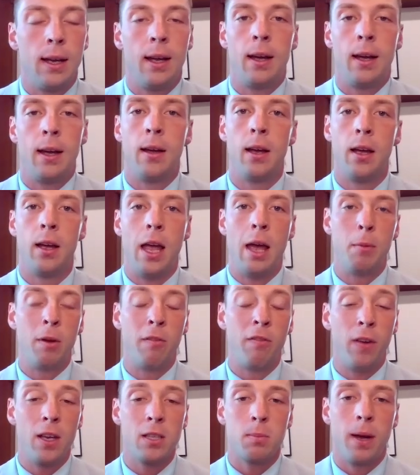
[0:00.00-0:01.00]

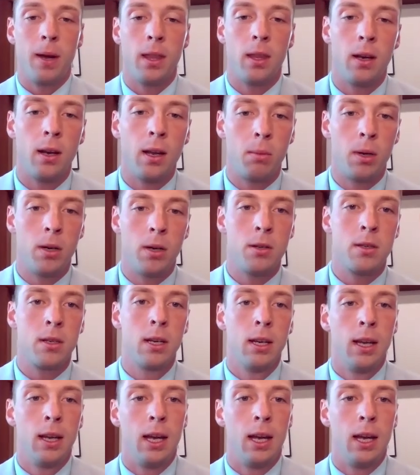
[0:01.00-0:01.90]
MFS by the numbers,